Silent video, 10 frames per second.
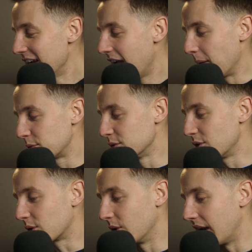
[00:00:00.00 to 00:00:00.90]
I'm supposed to
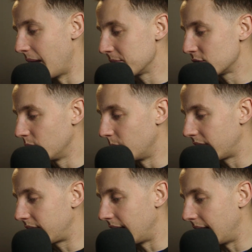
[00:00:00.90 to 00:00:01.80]
record an episode
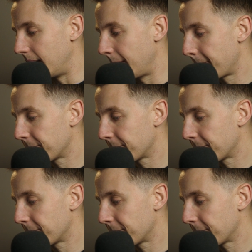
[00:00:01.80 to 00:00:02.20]
with Paddy